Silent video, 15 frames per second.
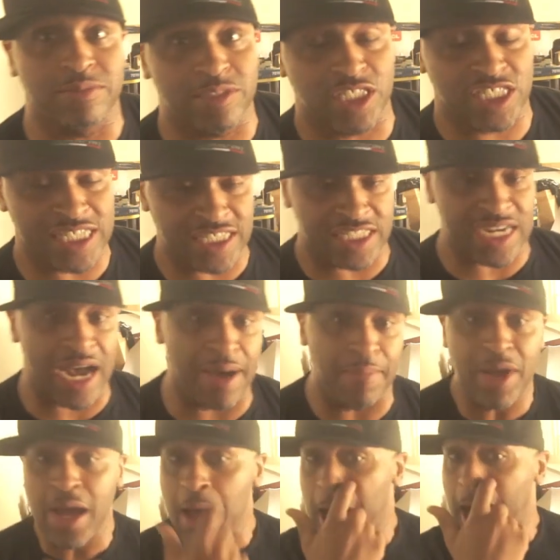machine shop,
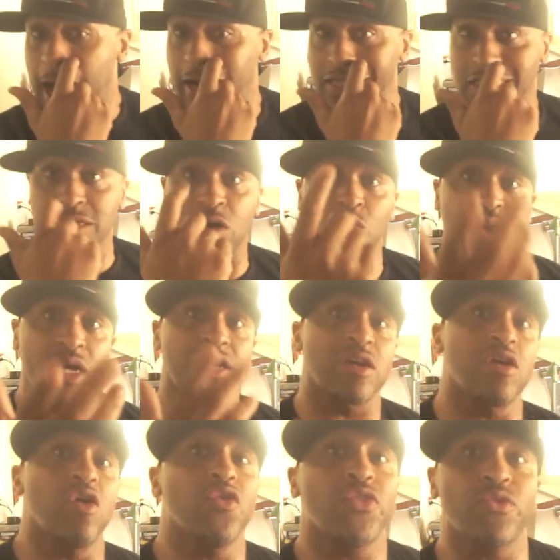so we're going to
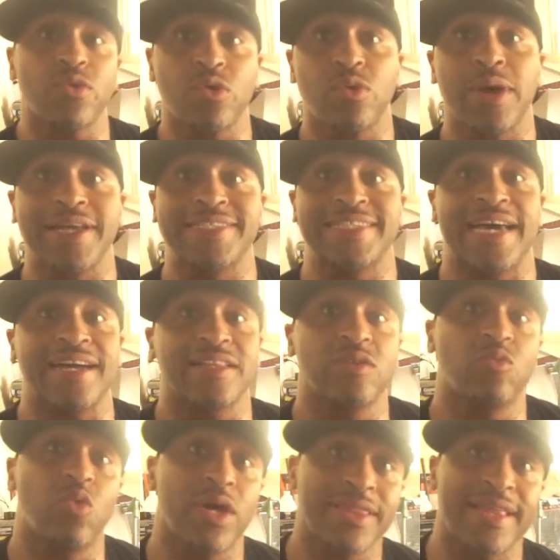go through exactly
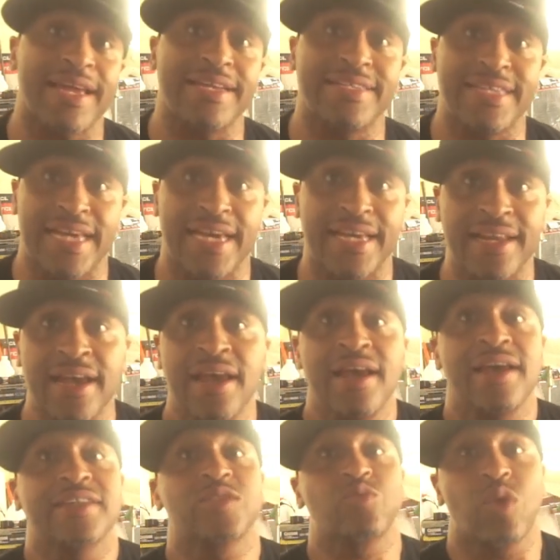what they did,
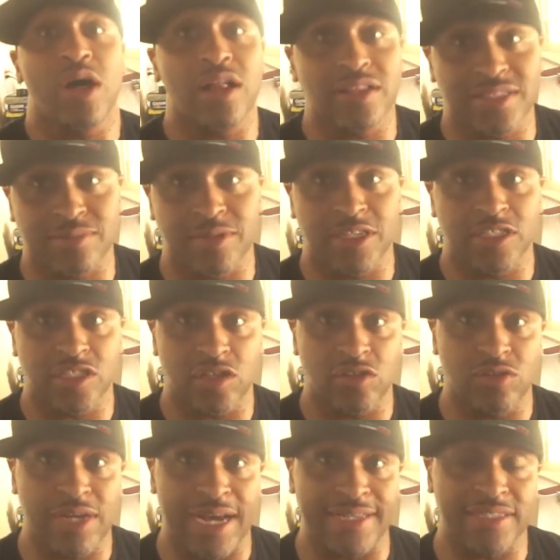as well as I'm going to show
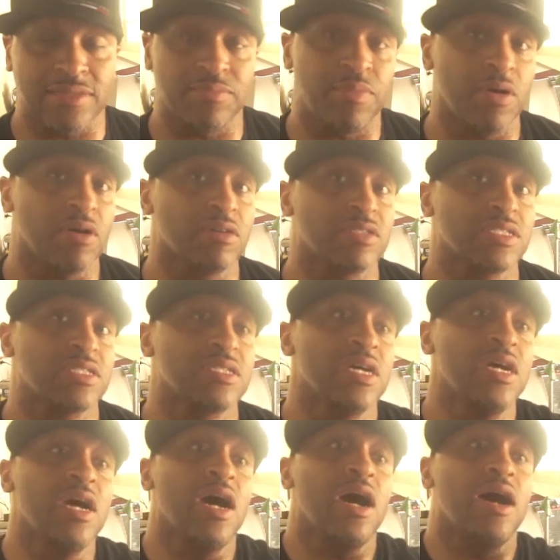you guys some parts
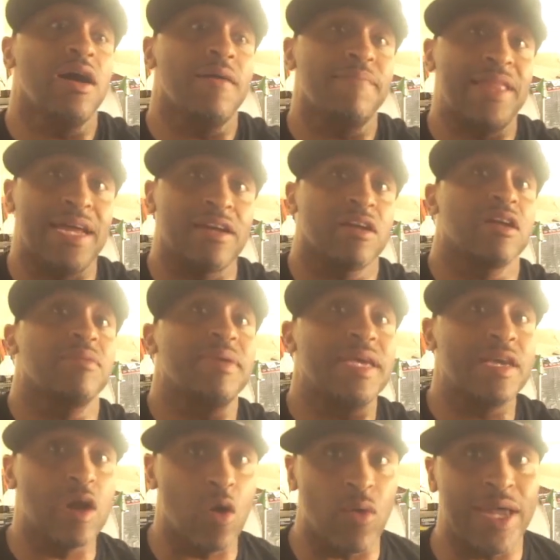that are going to be
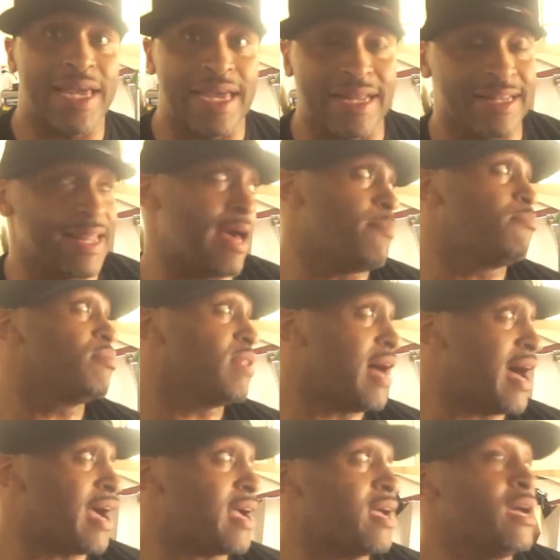going in that
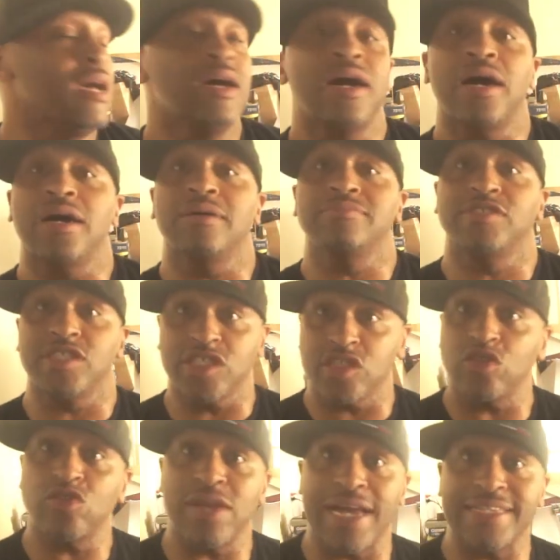block, just so
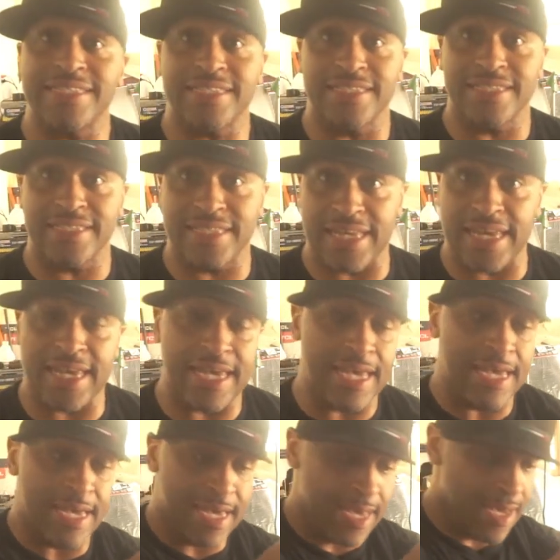you guys can
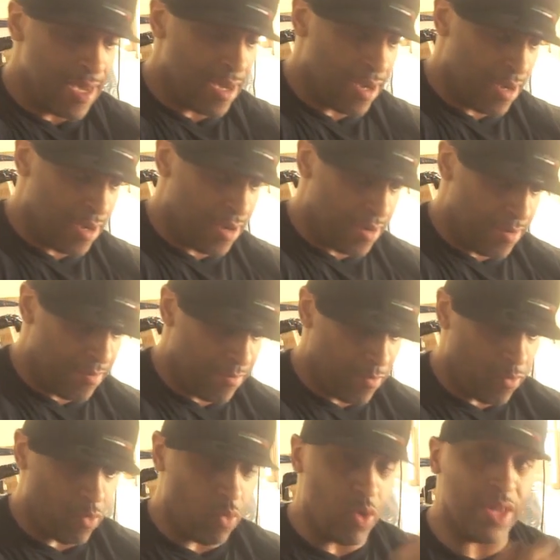see
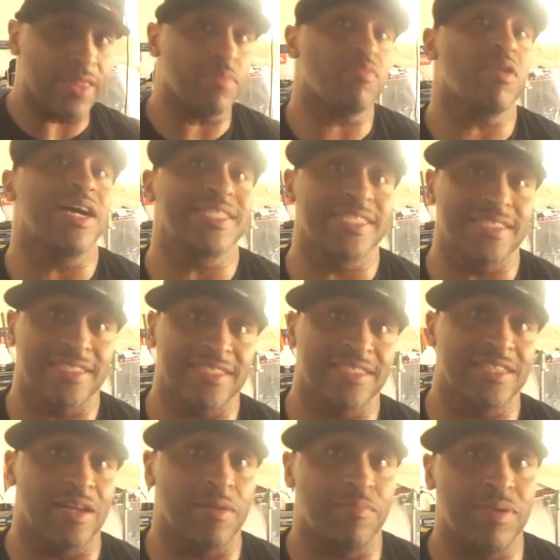what the process is
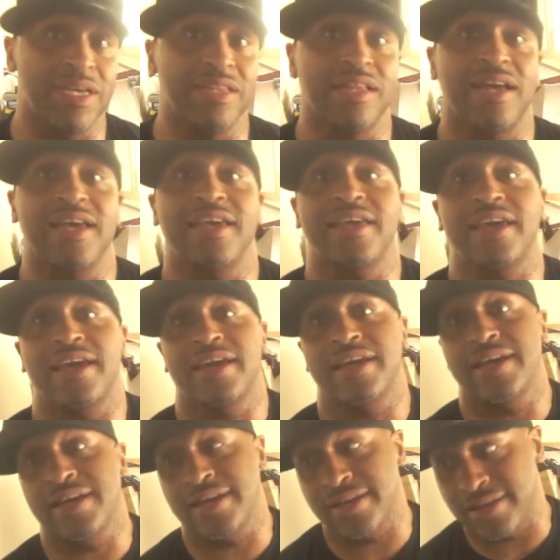going to be like
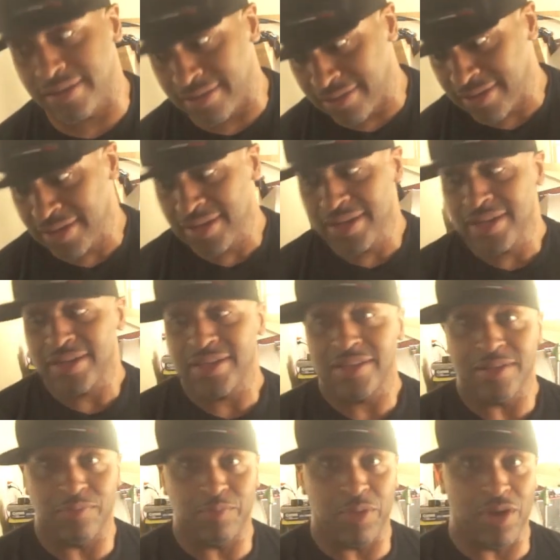and
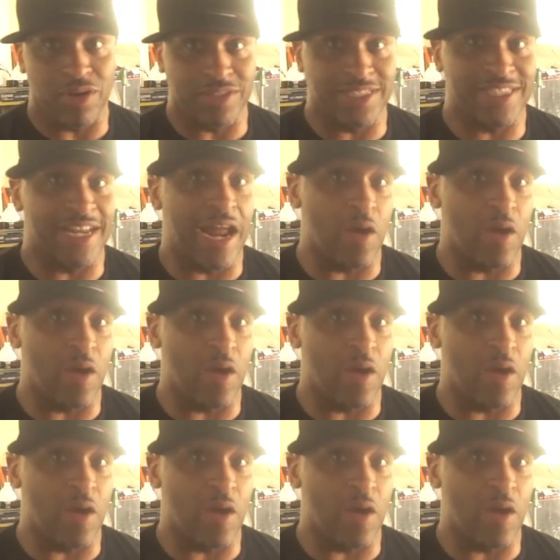the parts that I